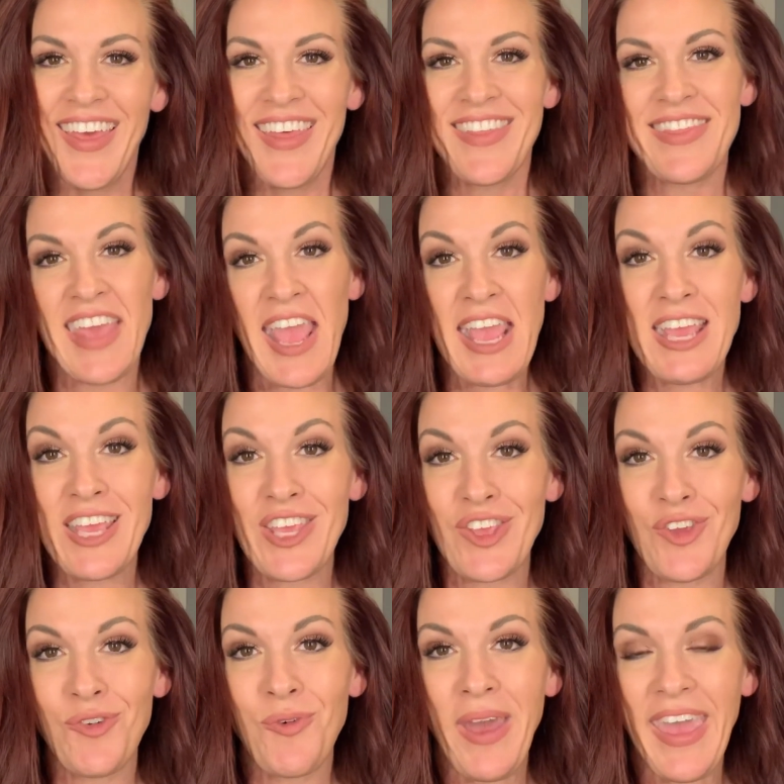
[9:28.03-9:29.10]
Thank
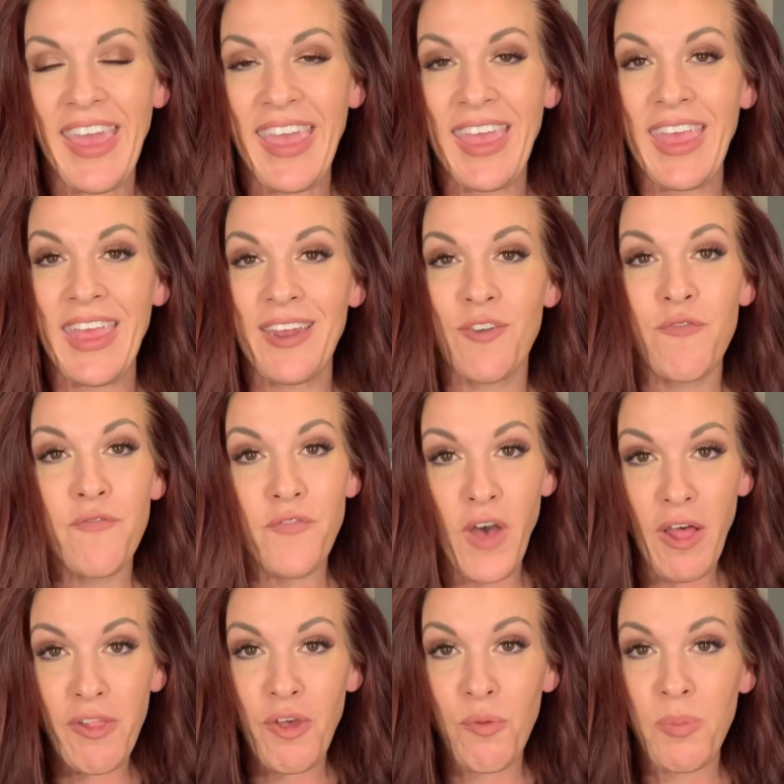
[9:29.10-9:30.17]
you, and
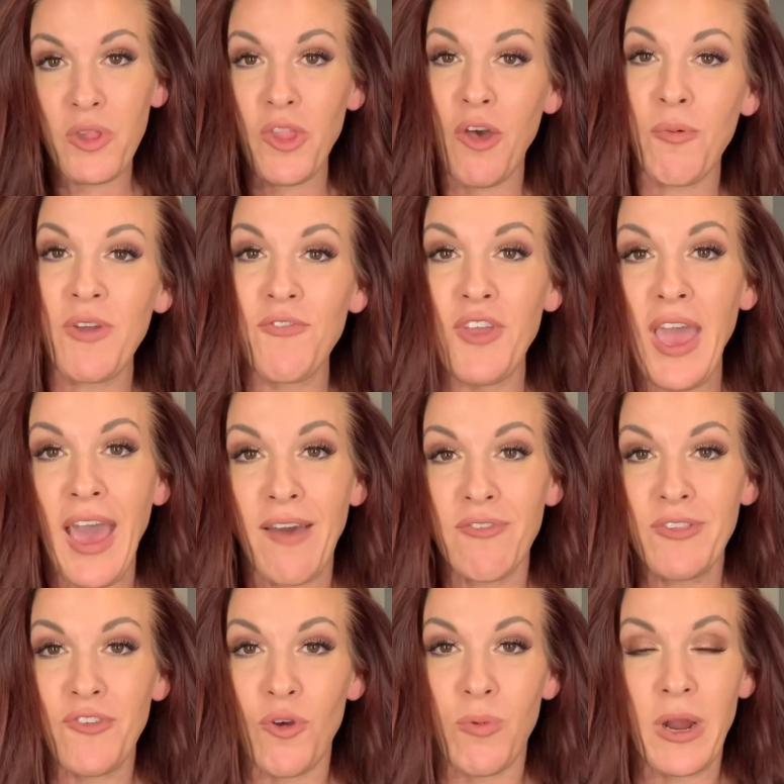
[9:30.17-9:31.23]
follow below if you
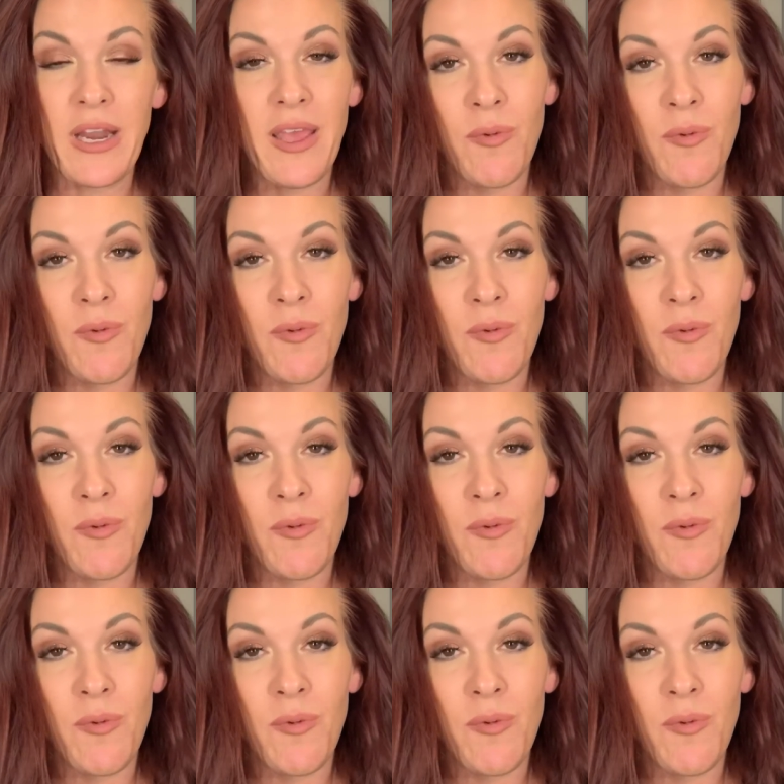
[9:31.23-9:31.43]
haven't already.